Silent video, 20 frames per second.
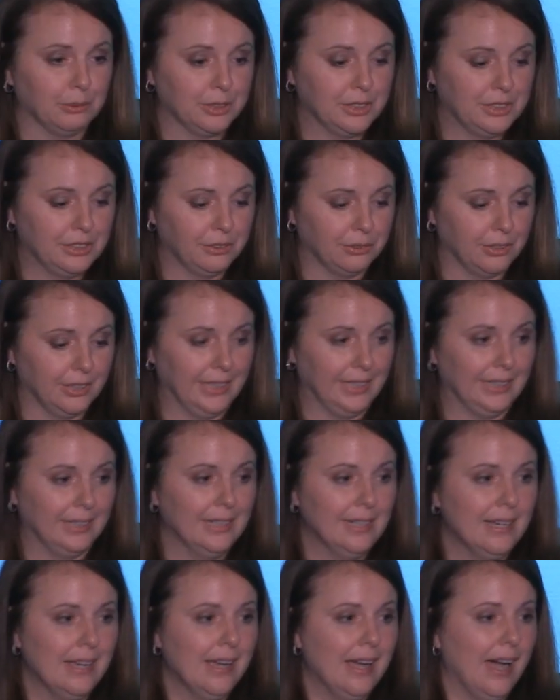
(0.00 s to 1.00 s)
were storing
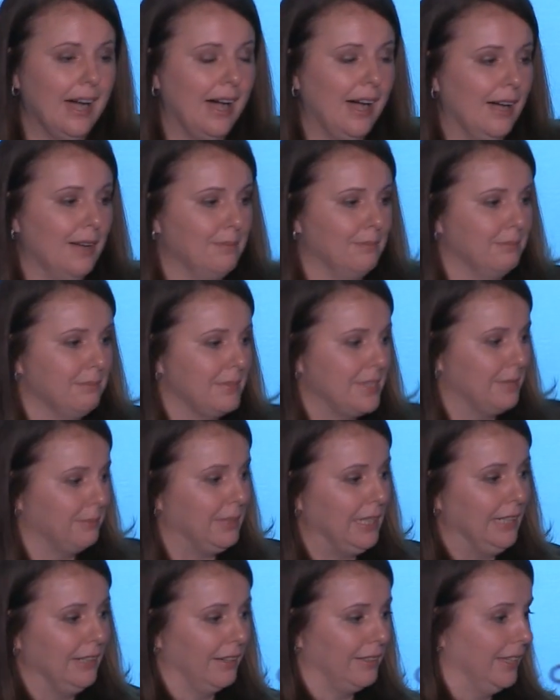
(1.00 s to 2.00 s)
some
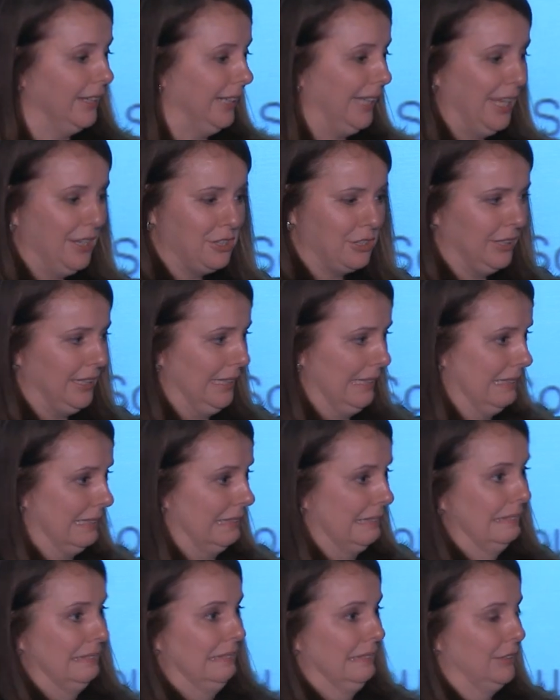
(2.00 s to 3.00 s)
key authentication
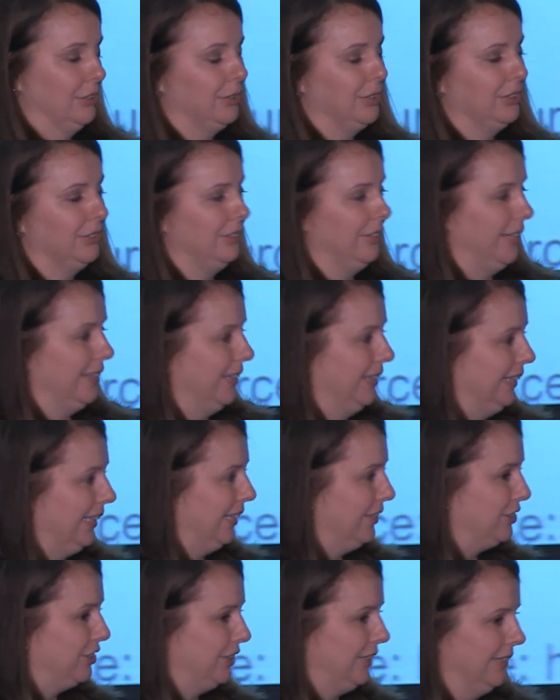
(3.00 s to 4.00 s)
keys, critical
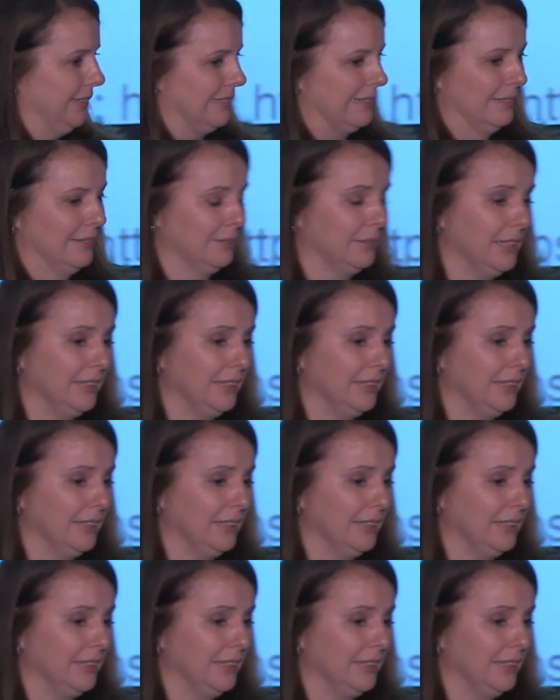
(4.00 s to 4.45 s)
authentication keys.